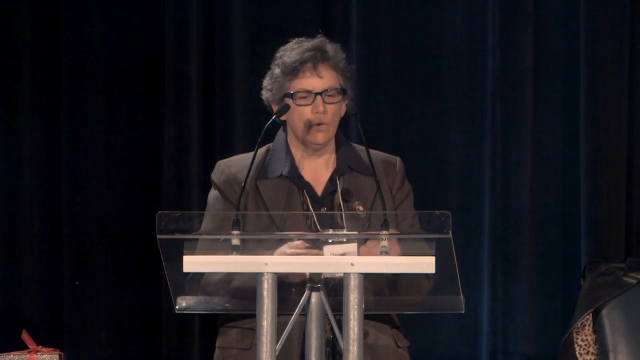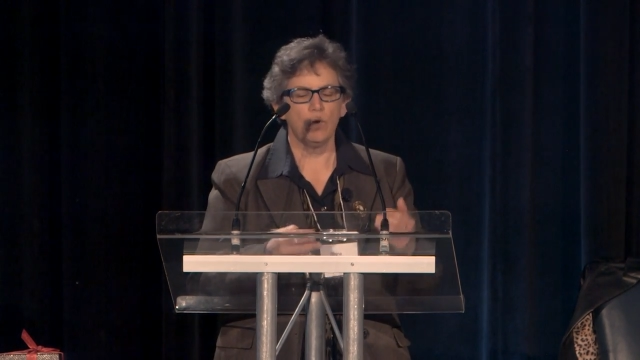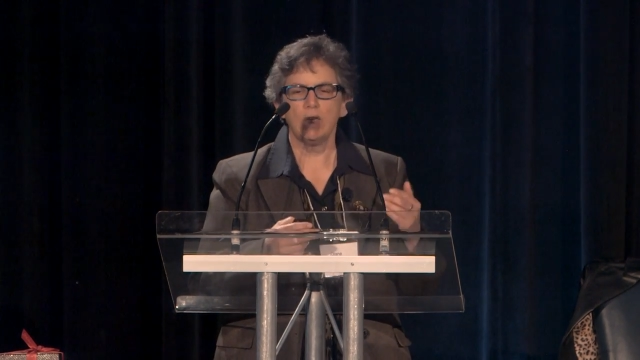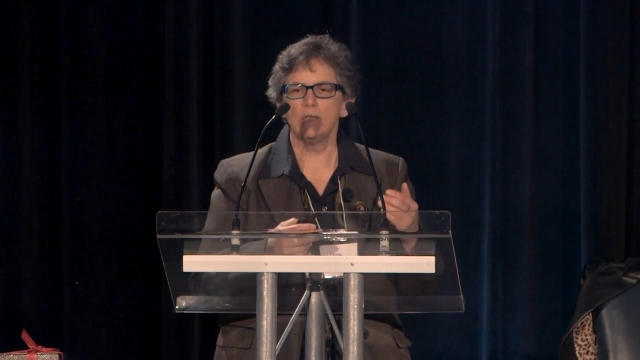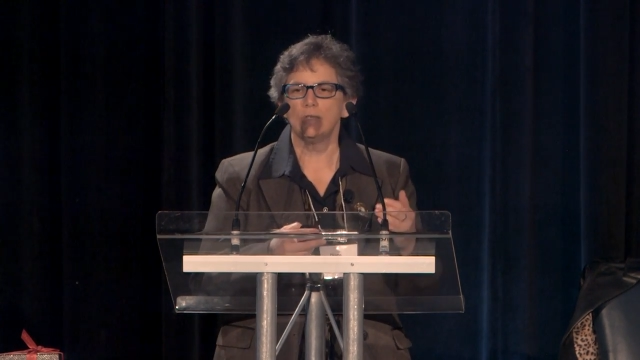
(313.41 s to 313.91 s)

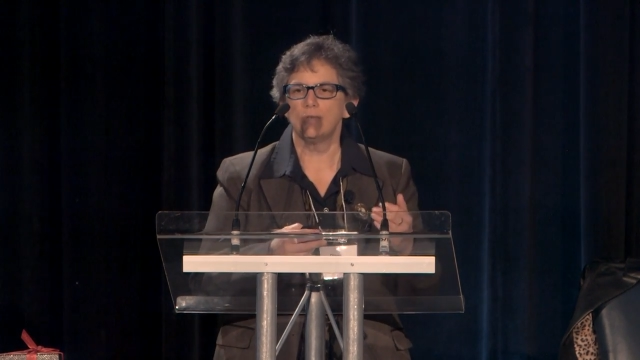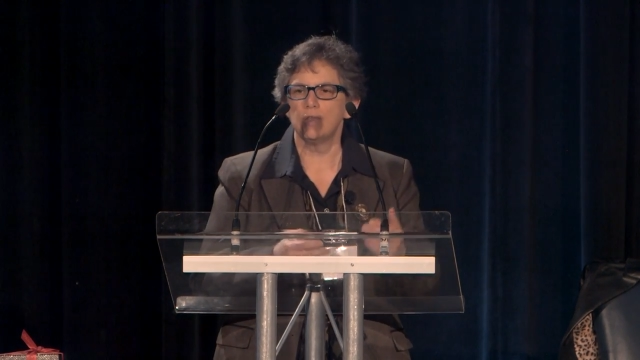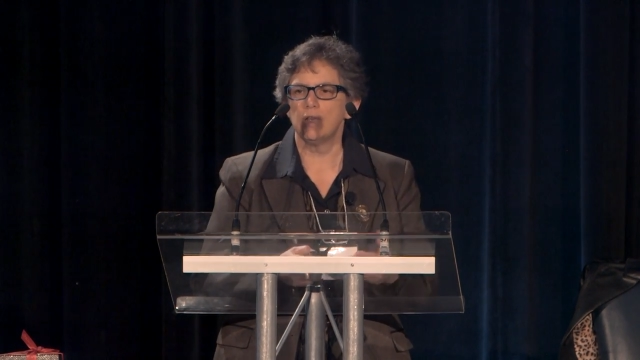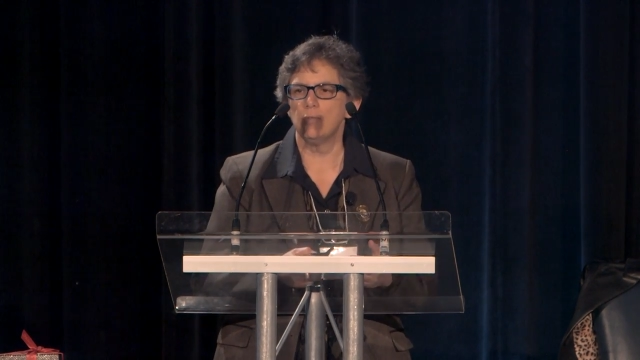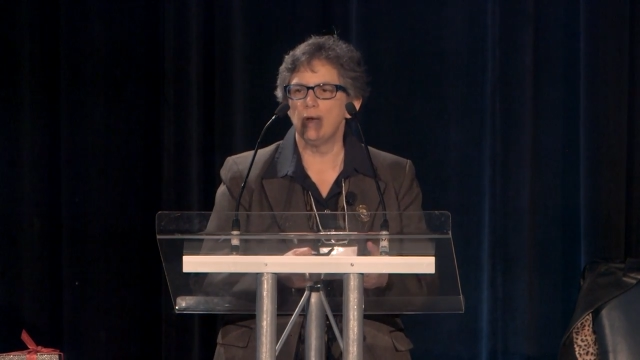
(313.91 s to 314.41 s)
We need to
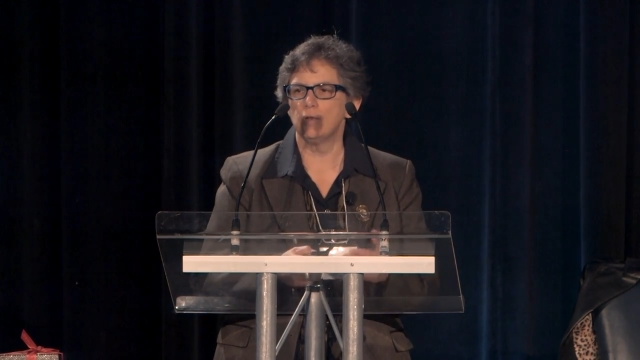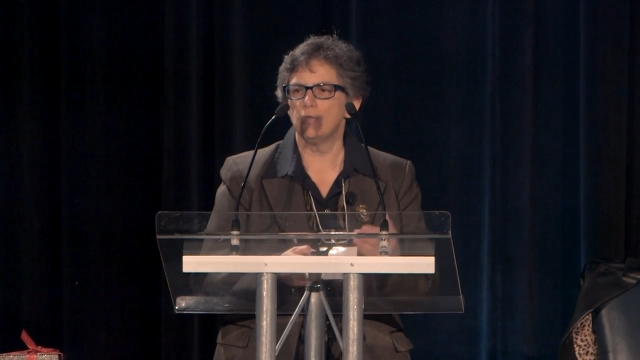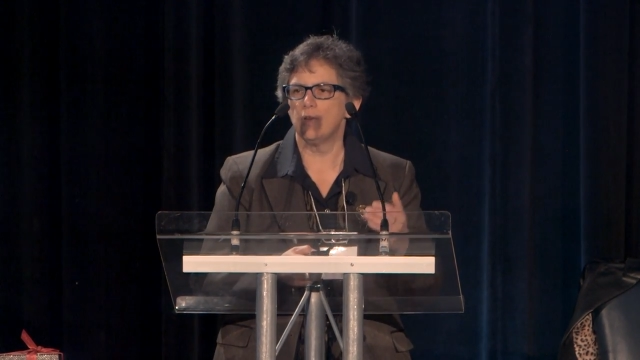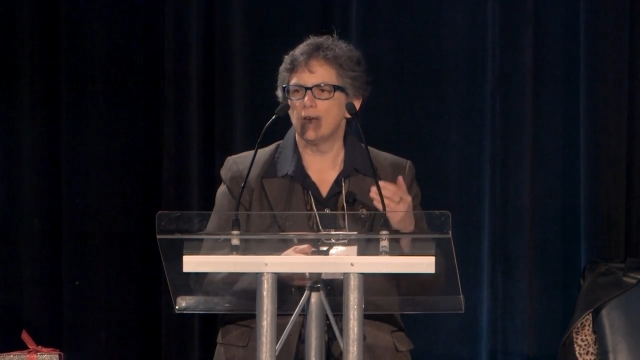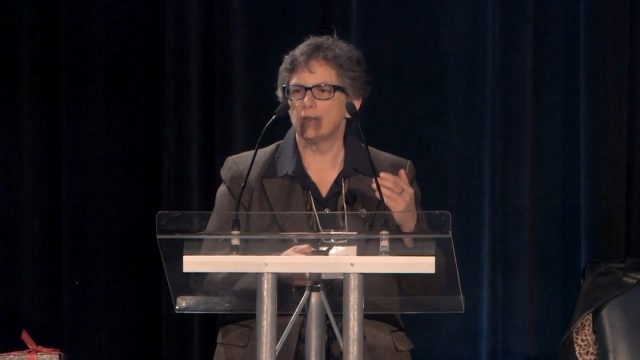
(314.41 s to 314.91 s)
think about the
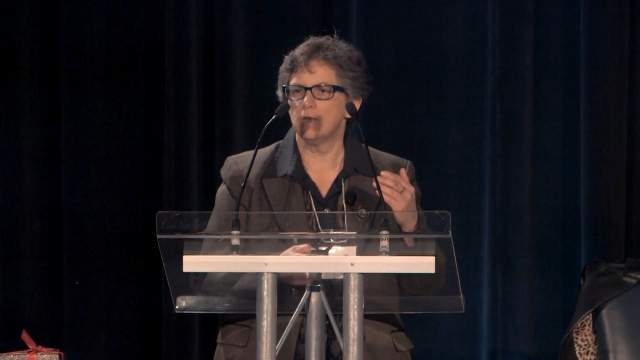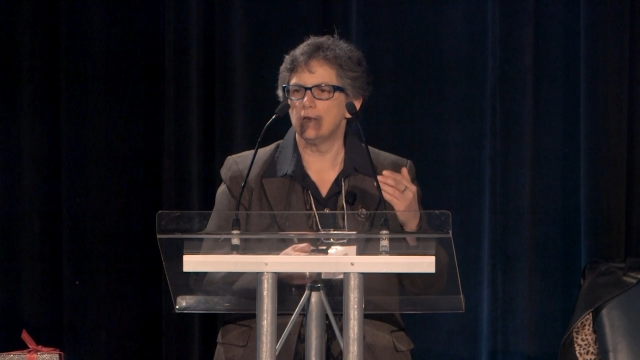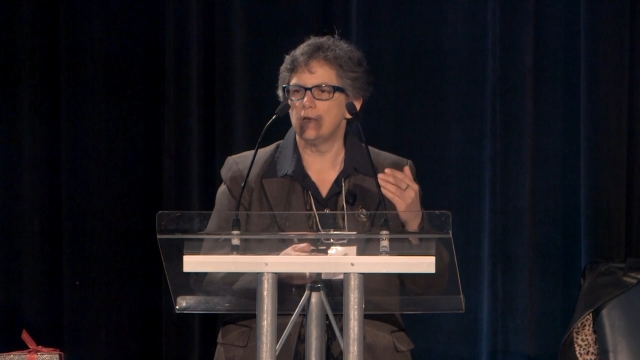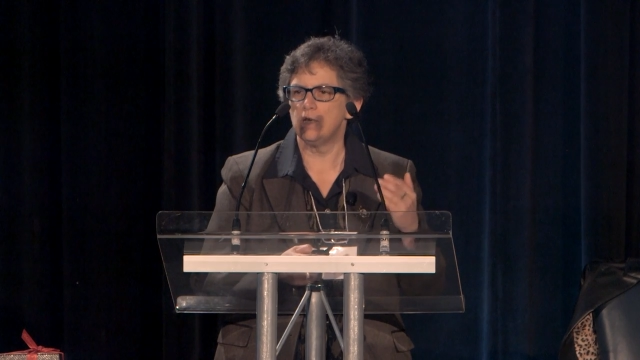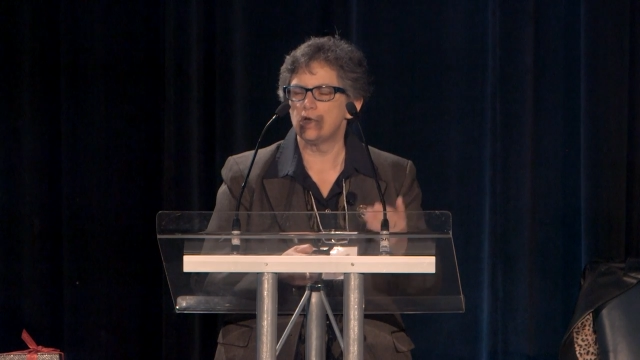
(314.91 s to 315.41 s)
fact that
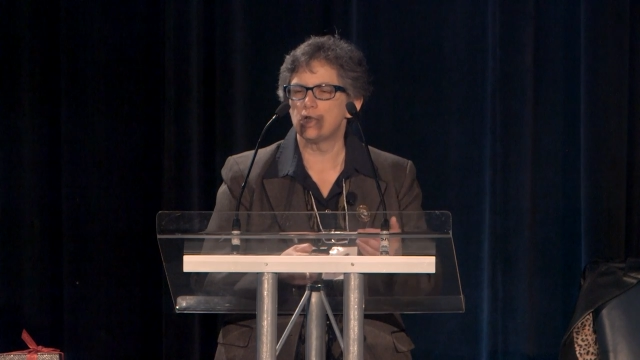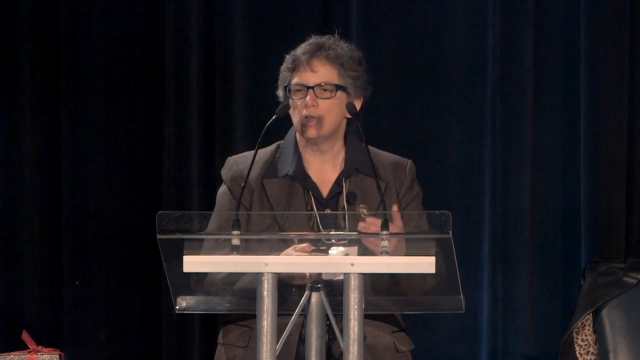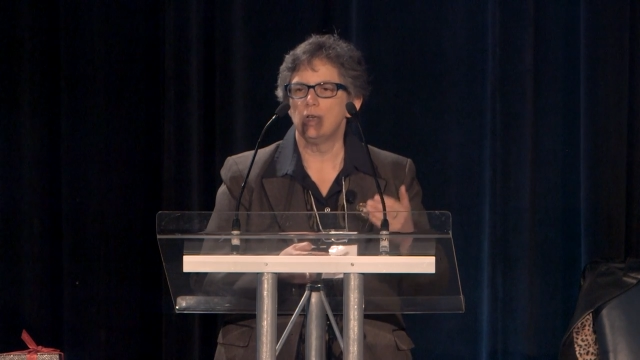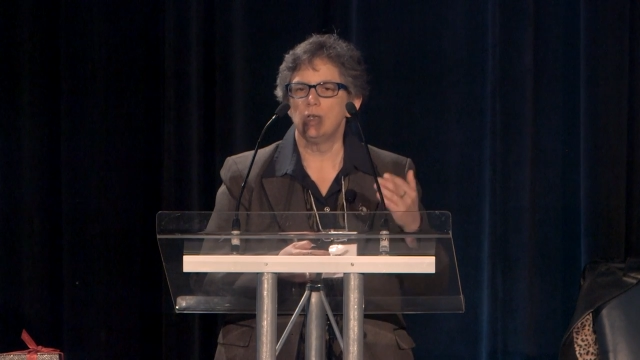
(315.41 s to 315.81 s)
each